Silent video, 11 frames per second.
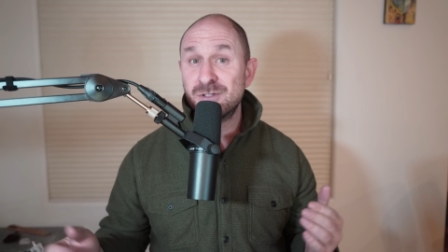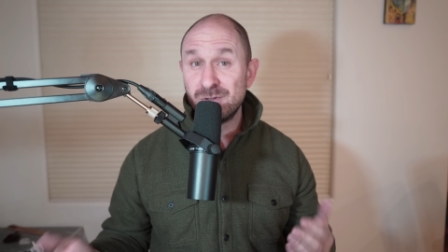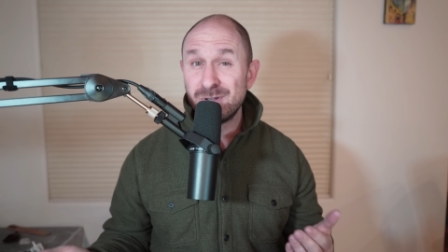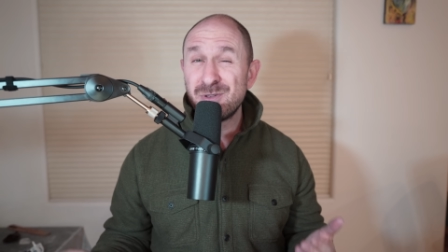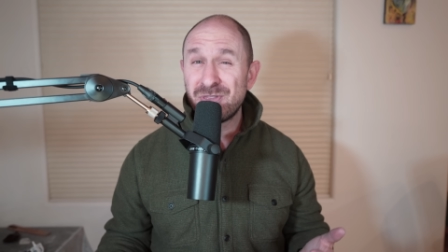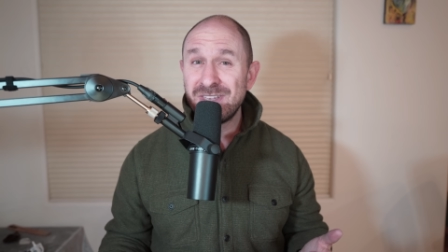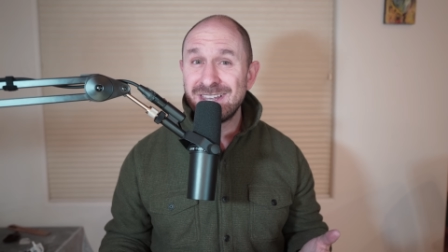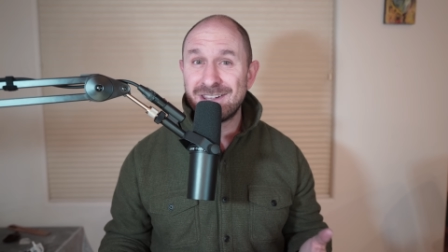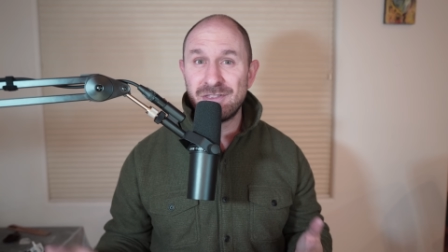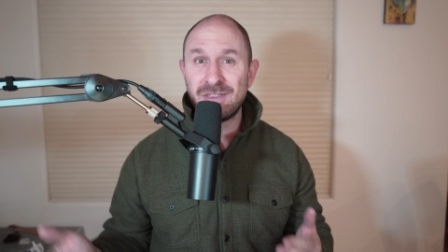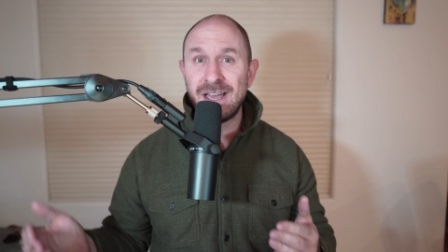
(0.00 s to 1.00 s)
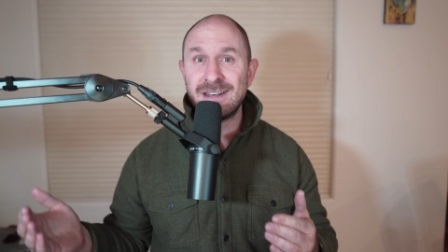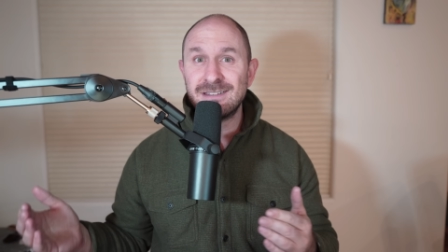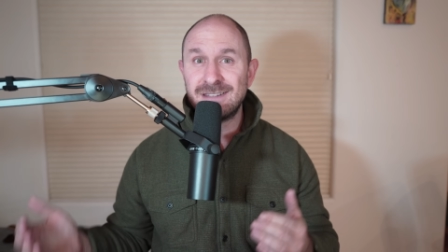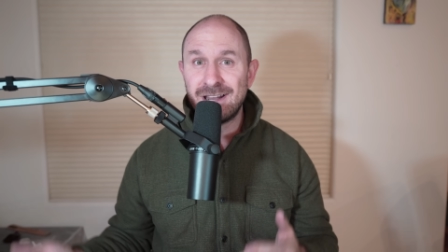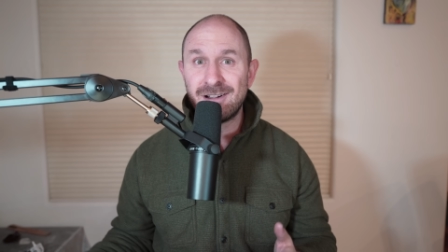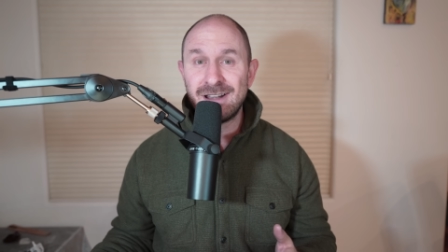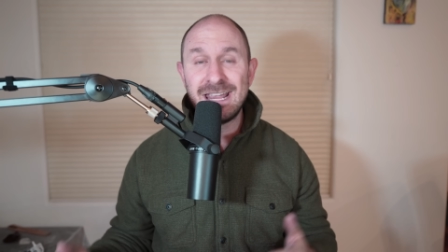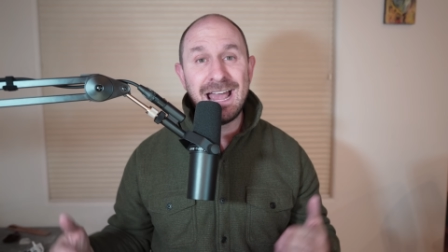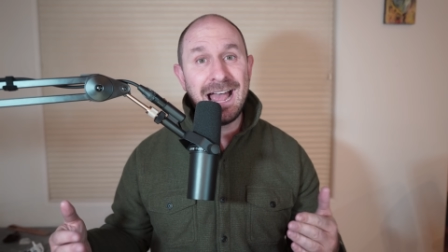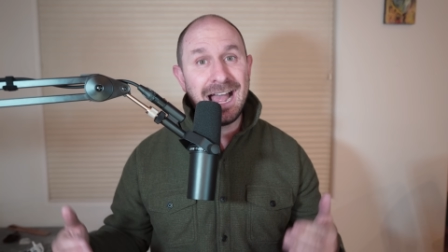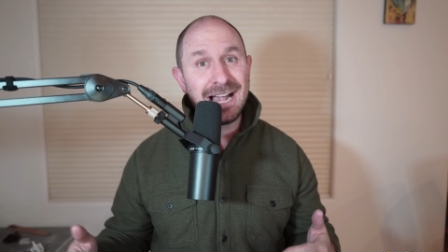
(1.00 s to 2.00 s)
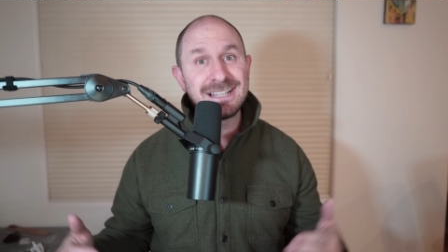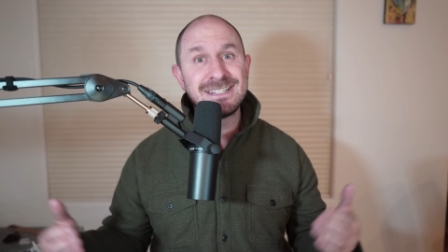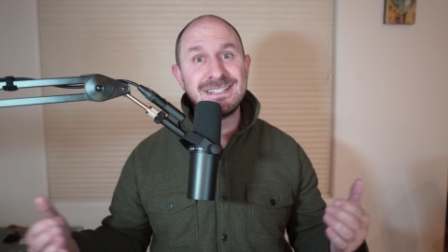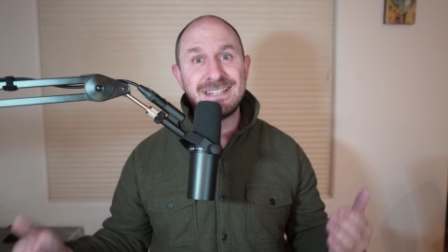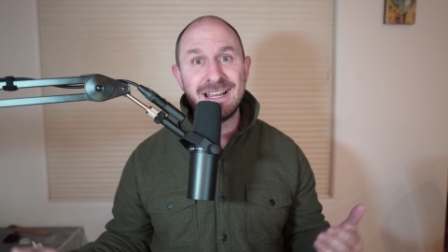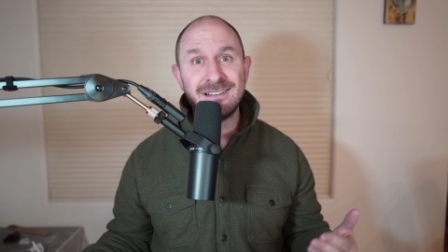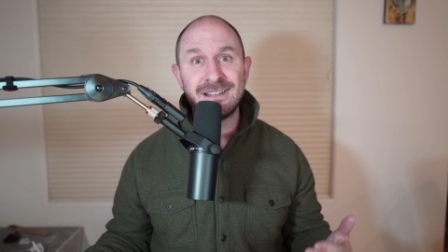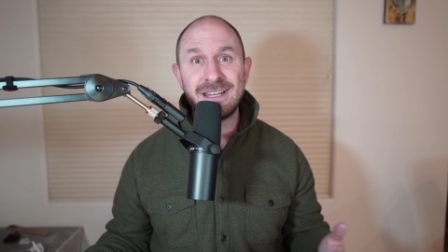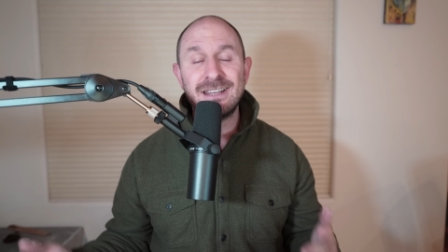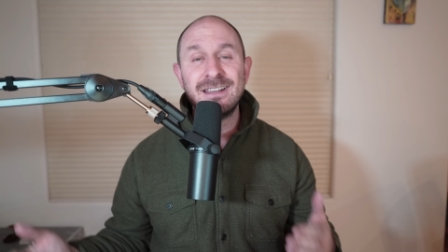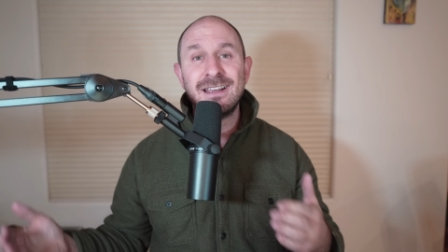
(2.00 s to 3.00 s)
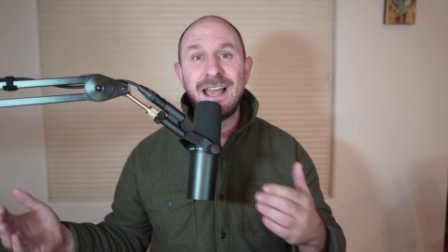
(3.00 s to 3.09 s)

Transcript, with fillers: do you think that Gary accidentally